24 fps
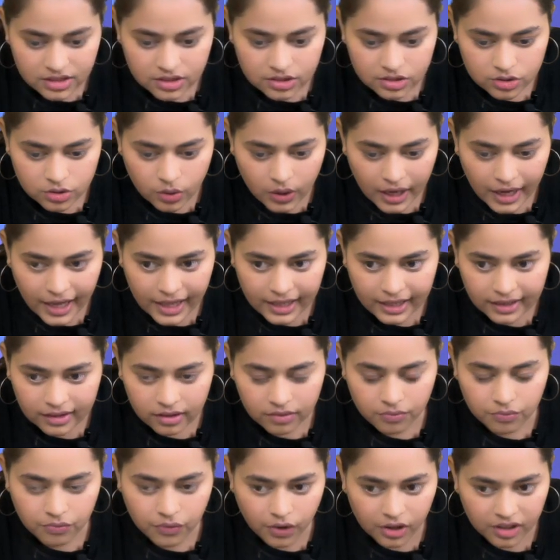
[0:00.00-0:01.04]
So
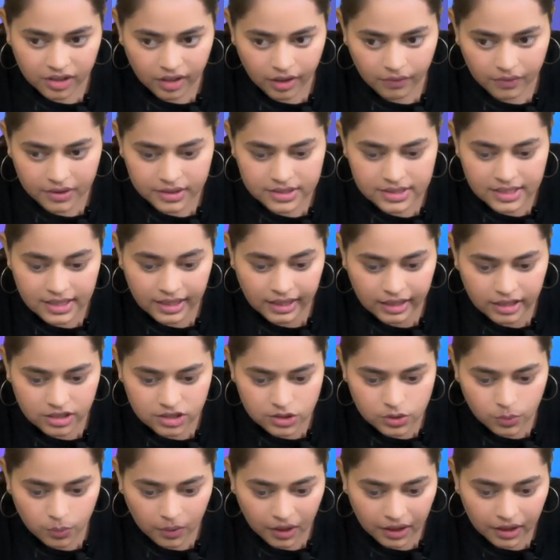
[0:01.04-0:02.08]
n for traversing
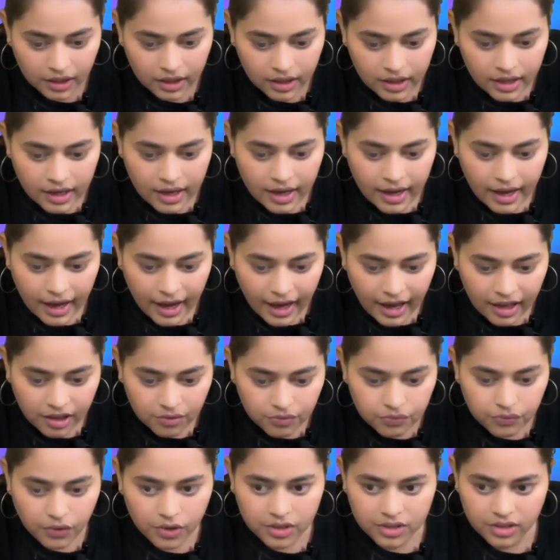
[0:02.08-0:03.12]
list 1,
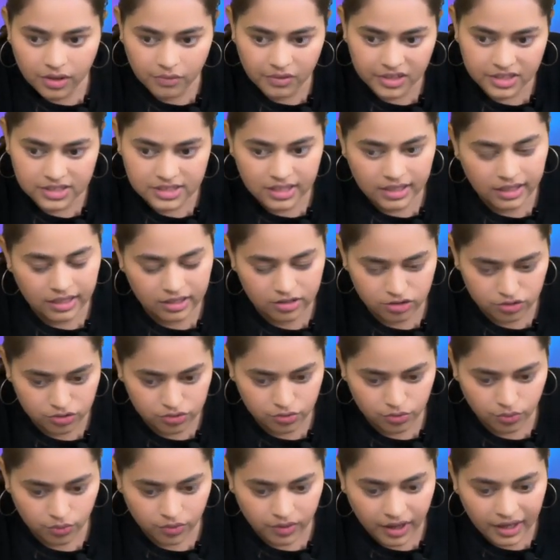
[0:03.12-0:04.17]
n for traversing list
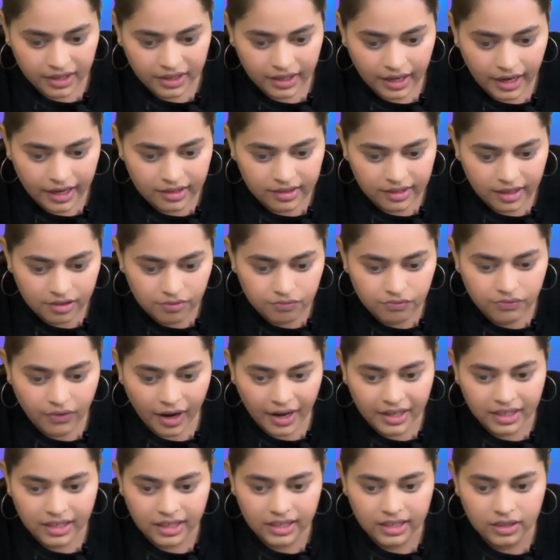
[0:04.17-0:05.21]
2, right? And then
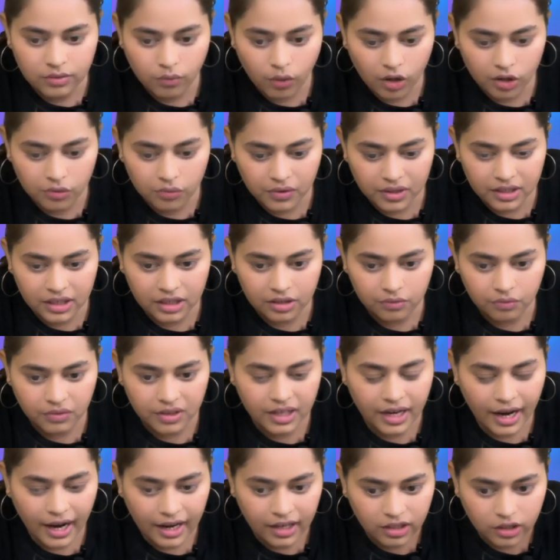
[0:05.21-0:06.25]
finally what we did,
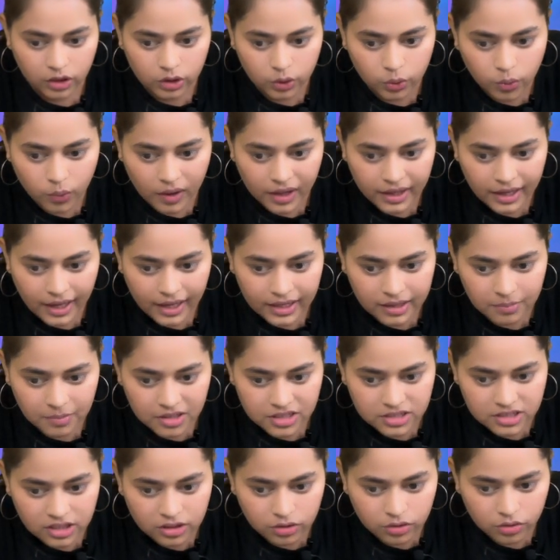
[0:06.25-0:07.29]
we had 2n
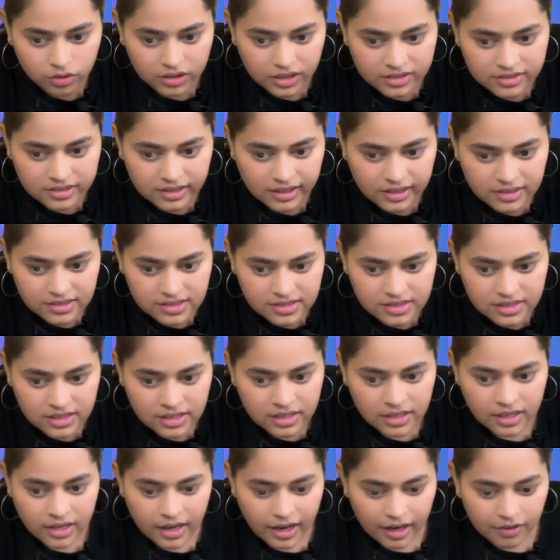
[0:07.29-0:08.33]
elements into this list
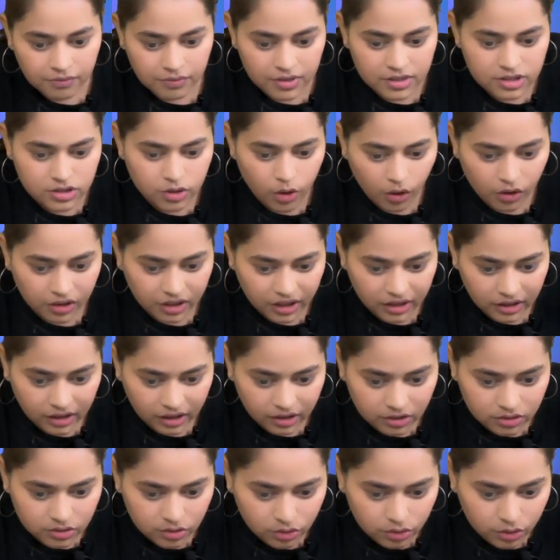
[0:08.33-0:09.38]
and we sorted
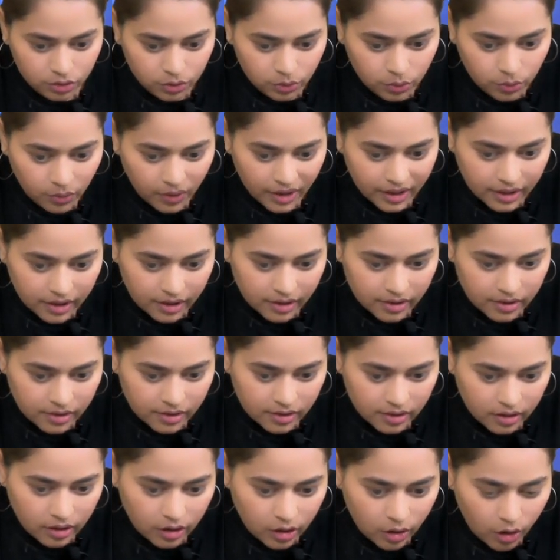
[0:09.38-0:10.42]
it. So 2n
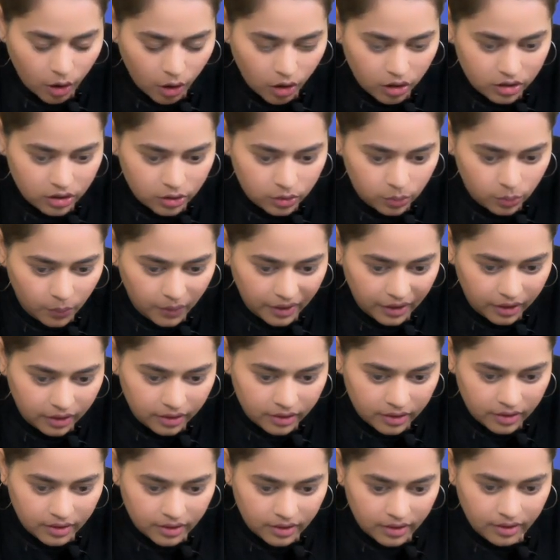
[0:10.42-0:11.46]
log
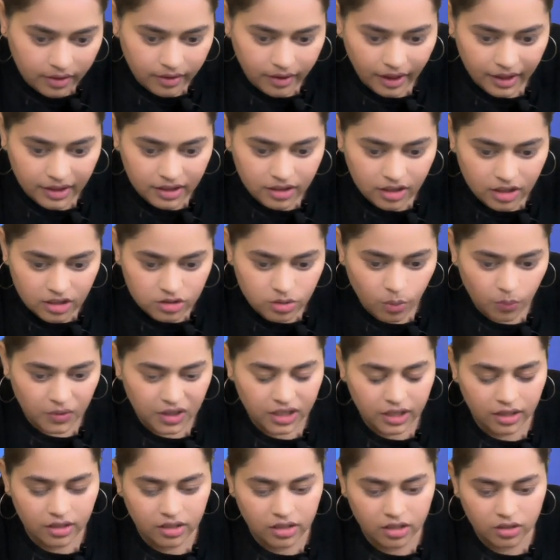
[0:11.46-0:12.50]
2n, right? So we
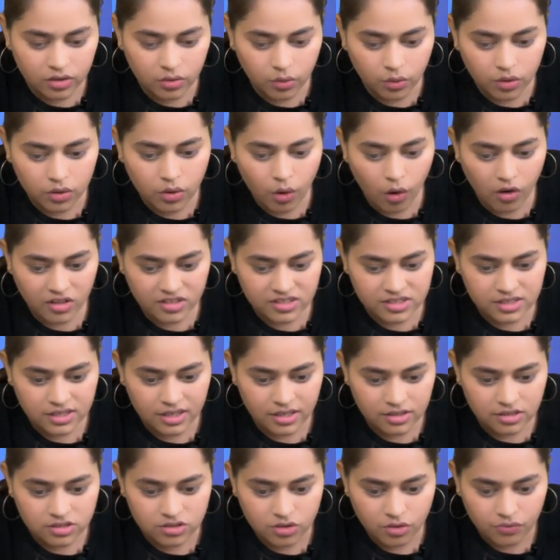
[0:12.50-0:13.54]
can ignore
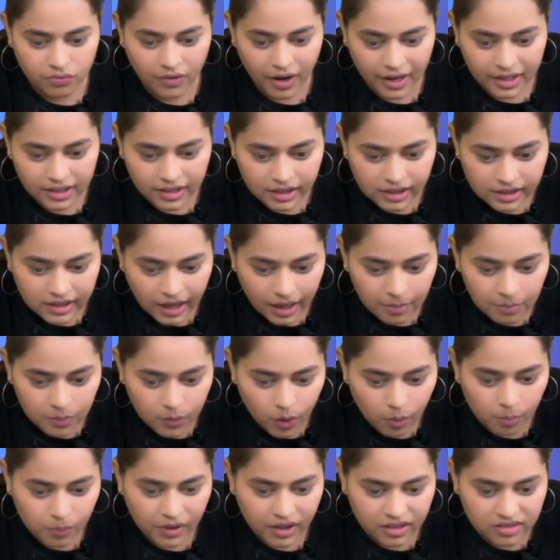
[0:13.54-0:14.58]
constants. So final time
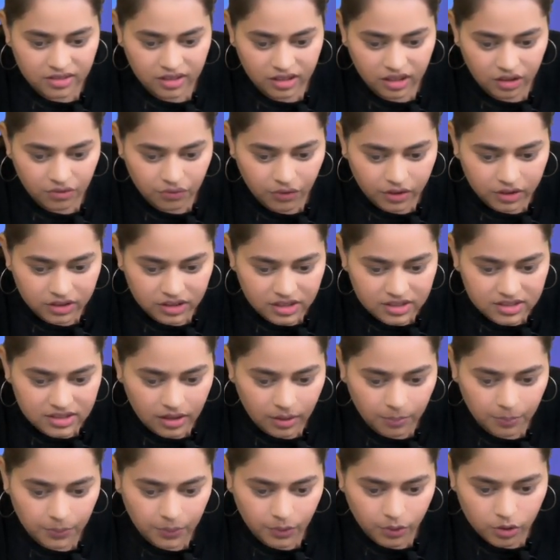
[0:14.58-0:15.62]
complexity for this
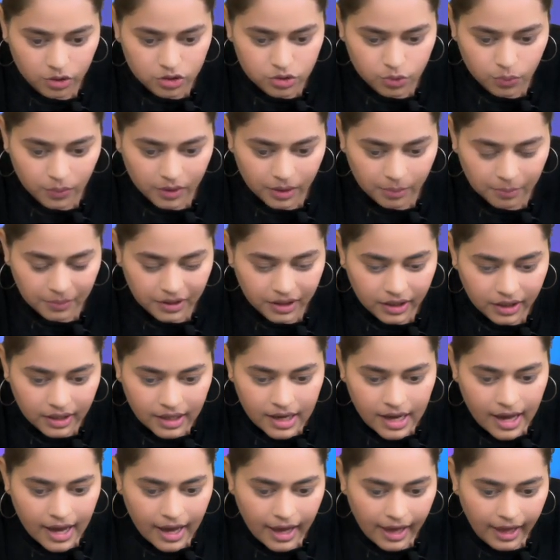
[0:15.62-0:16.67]
approach will be
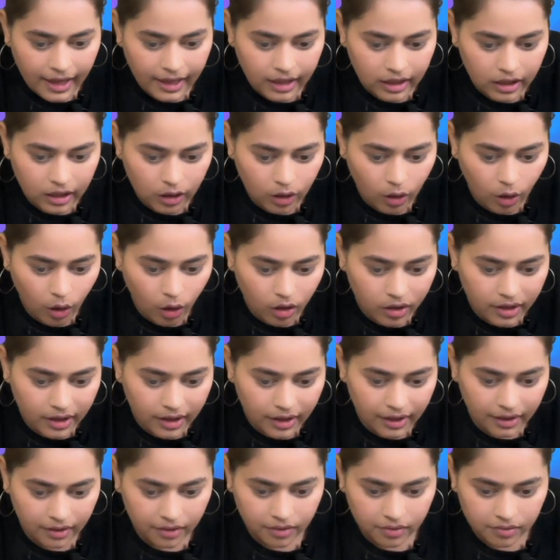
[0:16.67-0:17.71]
n log
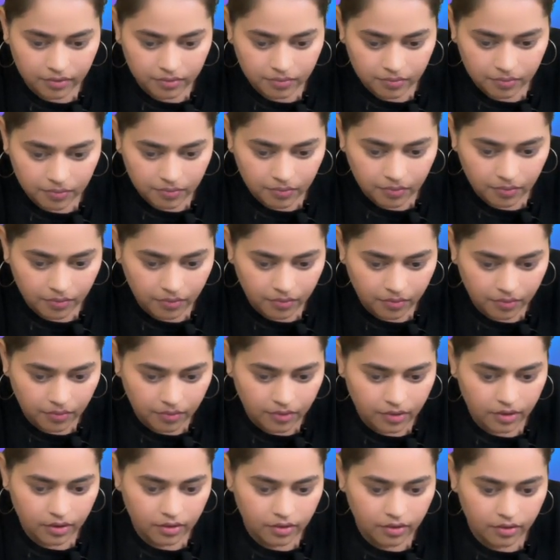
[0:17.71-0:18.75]
n,
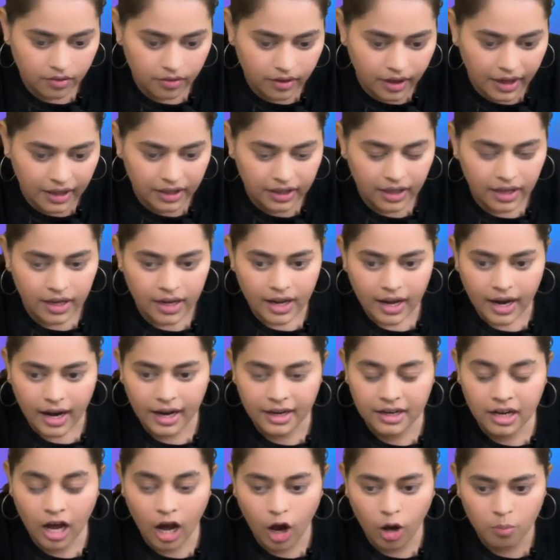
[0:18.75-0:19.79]
right?
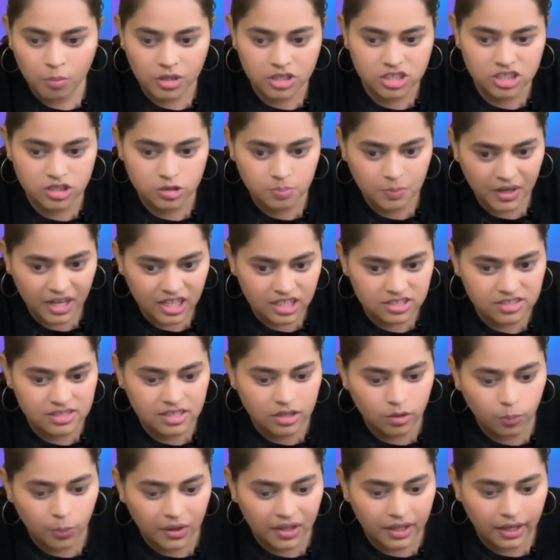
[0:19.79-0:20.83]
And how much space
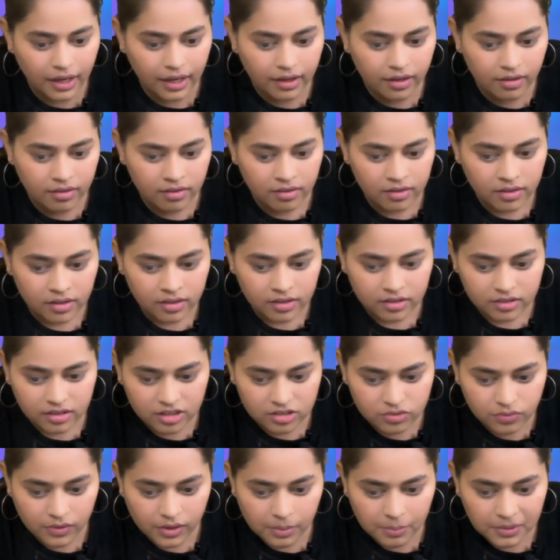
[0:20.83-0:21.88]
did we take?
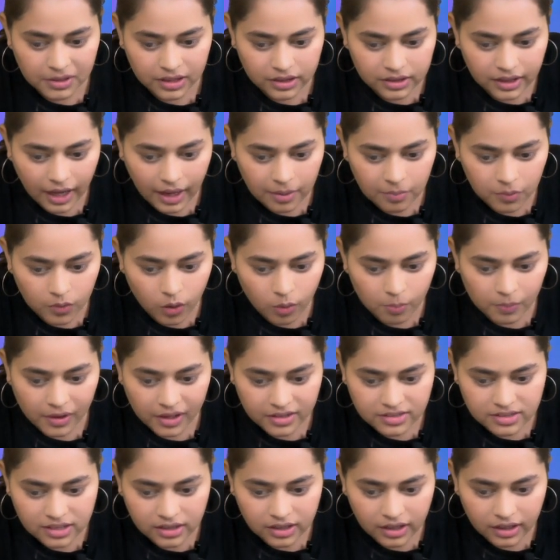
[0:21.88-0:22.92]
This will be the time
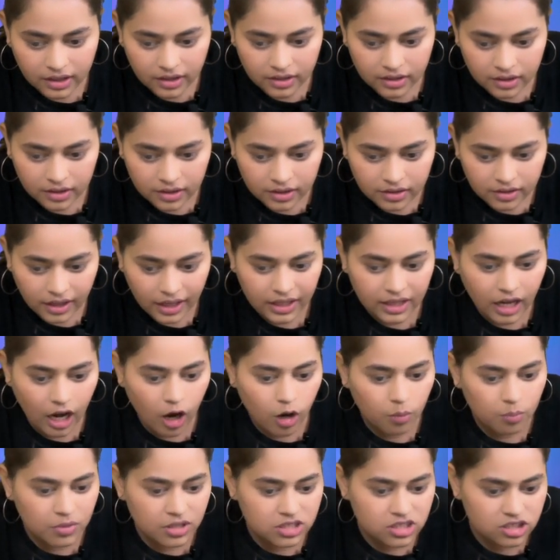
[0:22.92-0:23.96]
complexity, right?
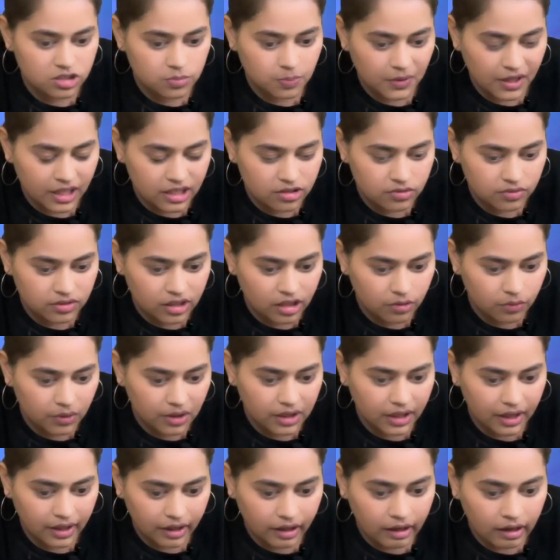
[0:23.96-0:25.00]
How much space did we
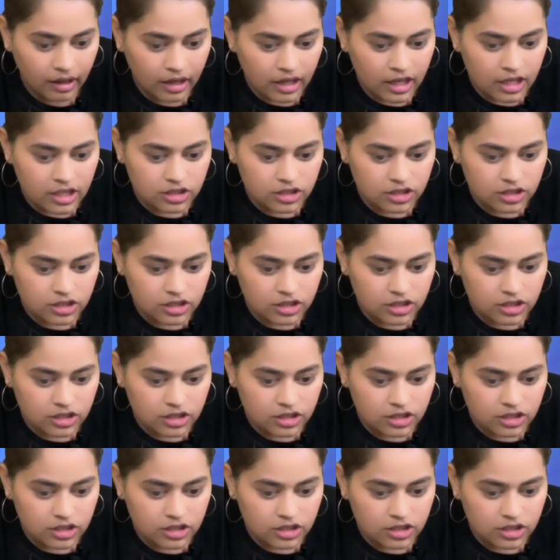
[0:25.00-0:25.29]
take?